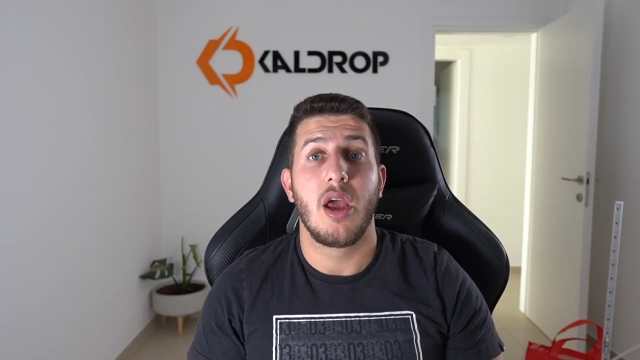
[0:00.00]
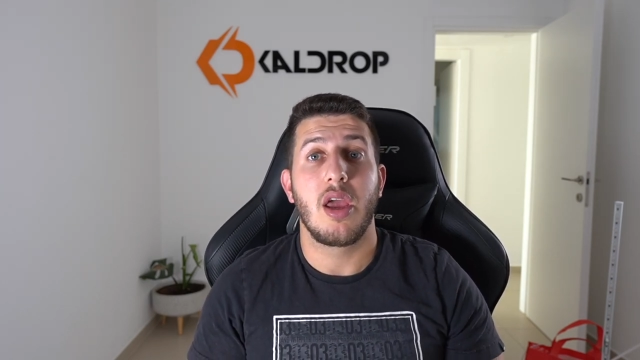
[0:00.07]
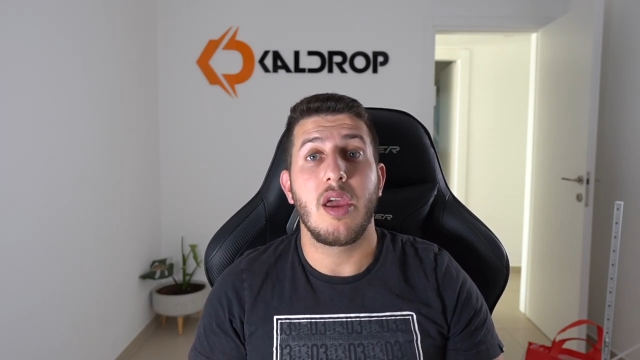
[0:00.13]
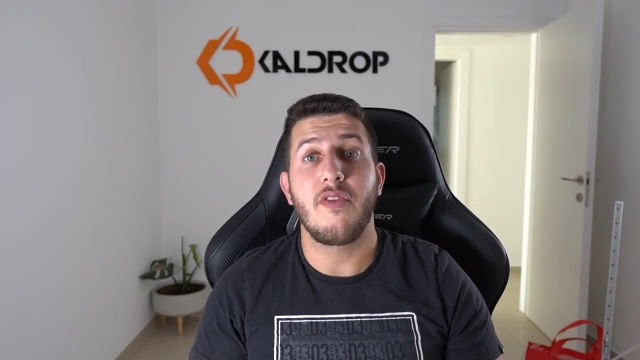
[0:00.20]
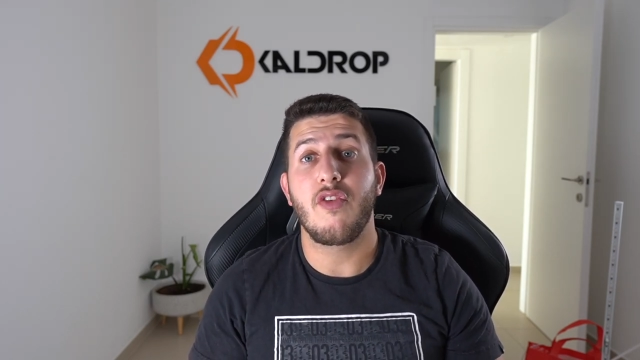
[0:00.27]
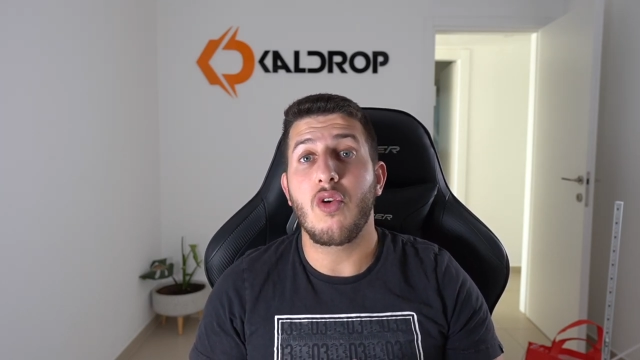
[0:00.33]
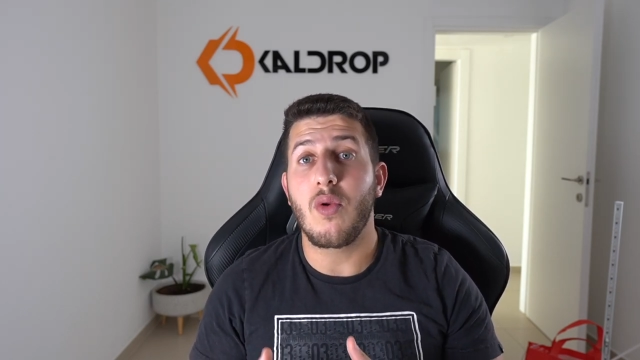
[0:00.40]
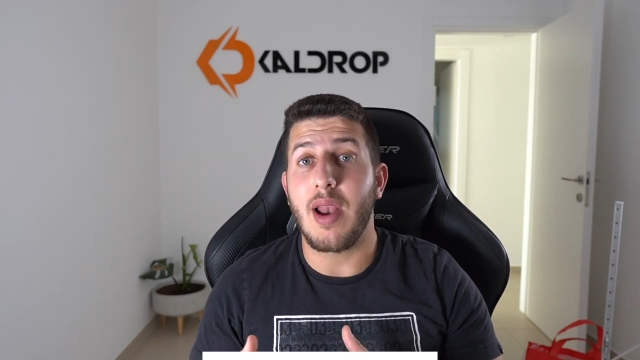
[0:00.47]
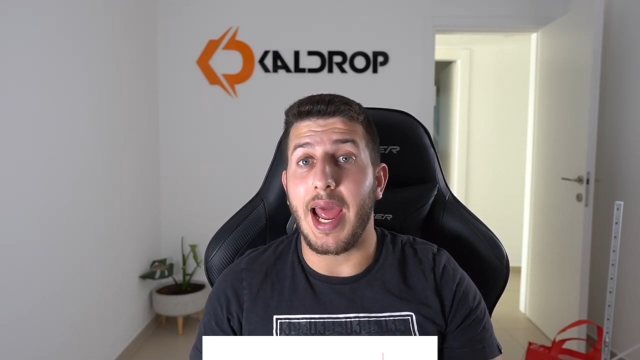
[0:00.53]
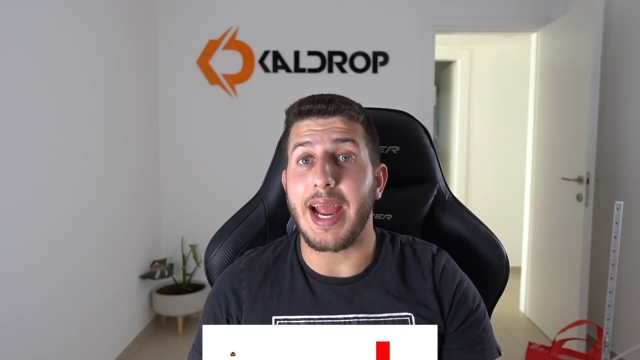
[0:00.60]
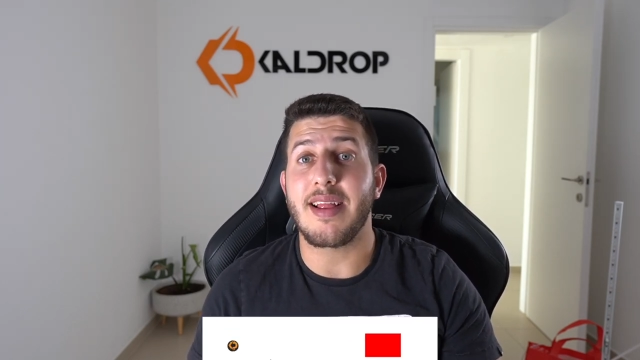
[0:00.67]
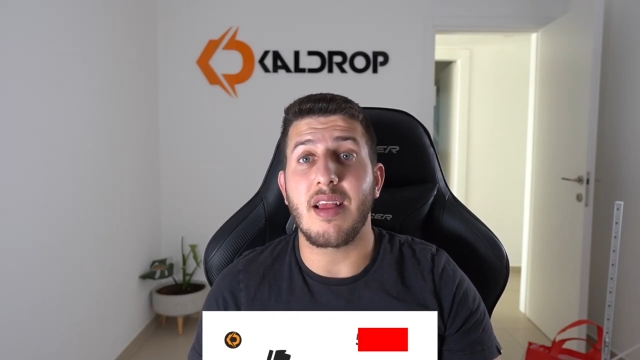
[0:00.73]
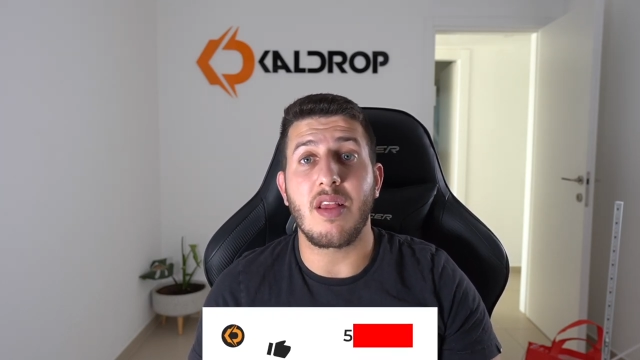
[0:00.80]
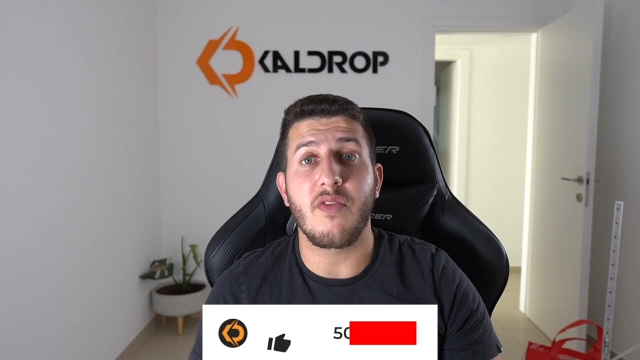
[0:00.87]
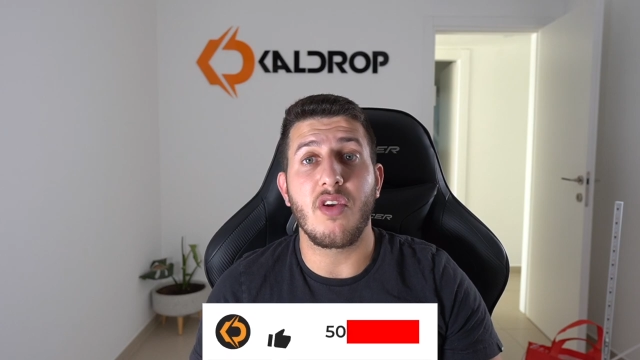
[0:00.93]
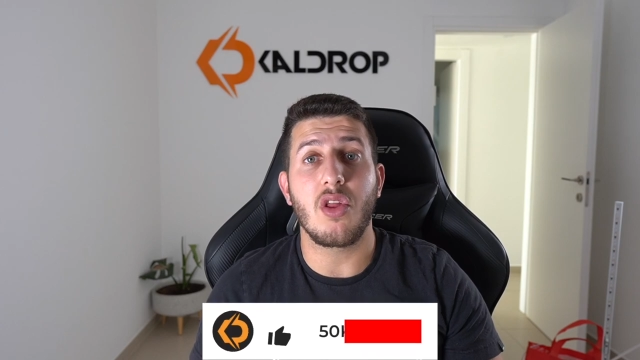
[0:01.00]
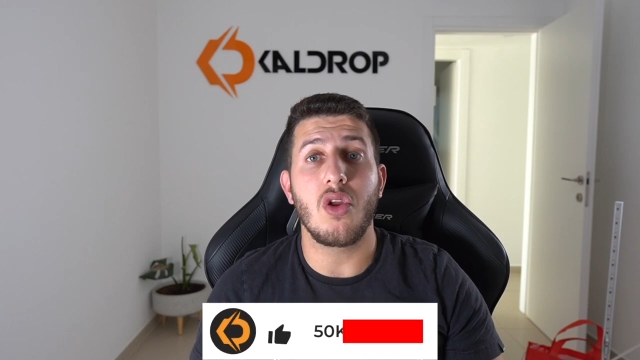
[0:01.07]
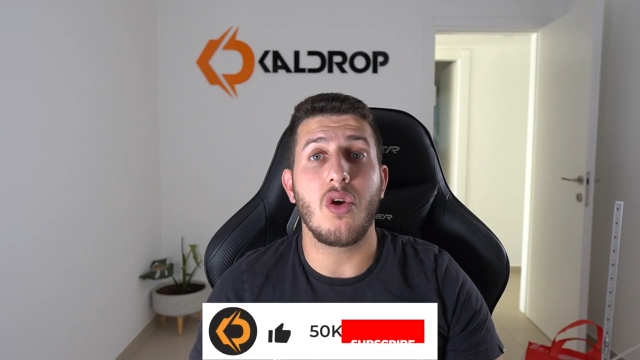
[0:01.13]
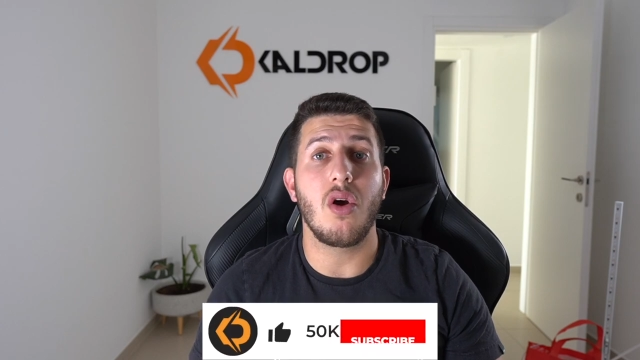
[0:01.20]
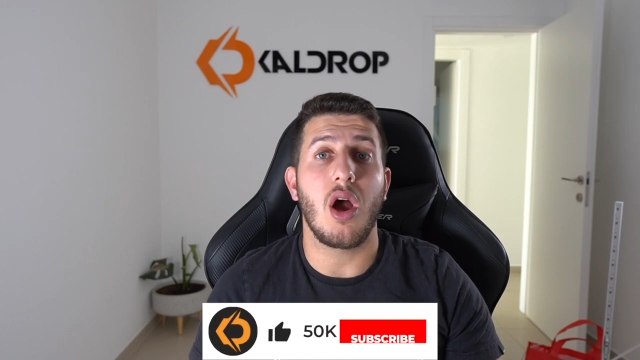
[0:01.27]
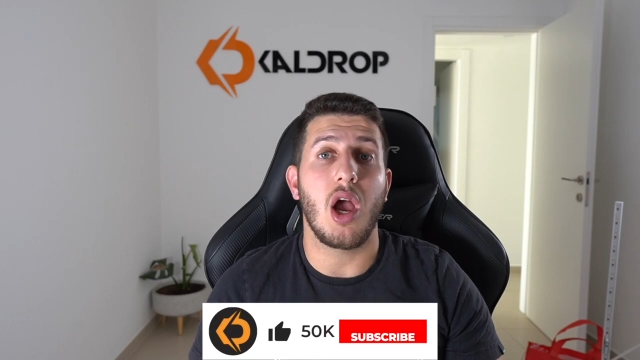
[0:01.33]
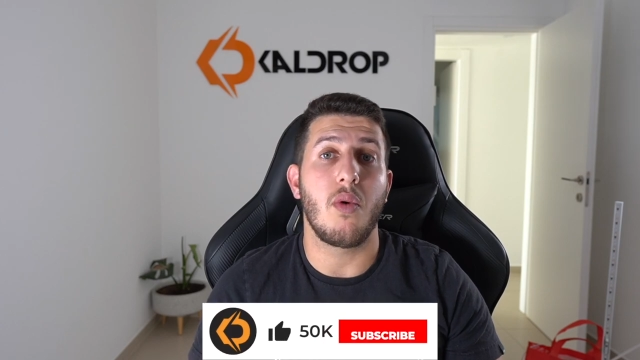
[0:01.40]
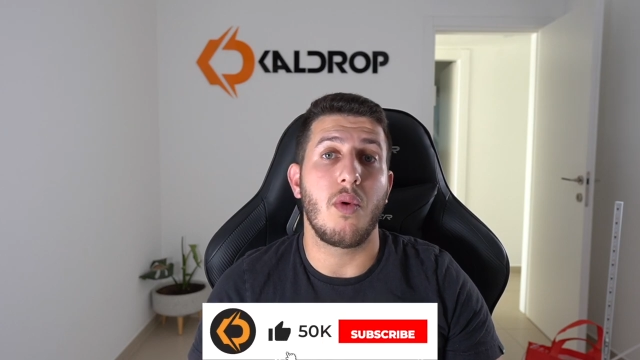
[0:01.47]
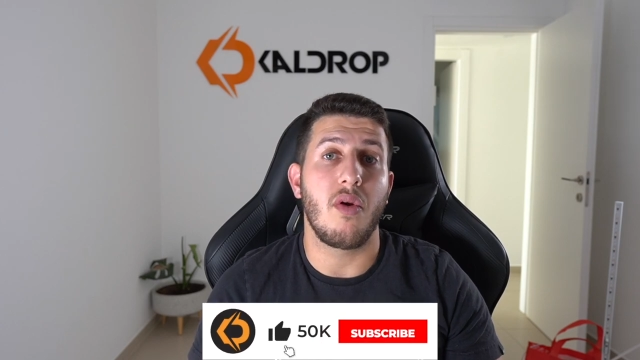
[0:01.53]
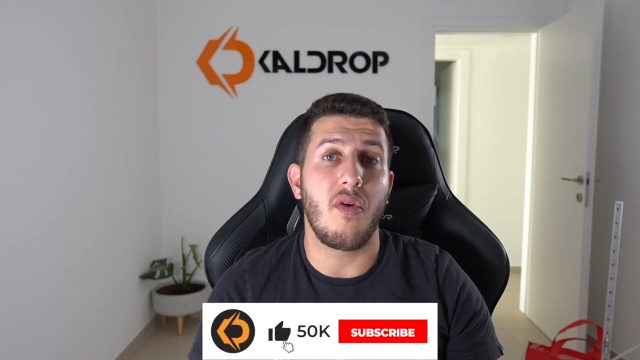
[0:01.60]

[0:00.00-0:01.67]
If you like this video, I will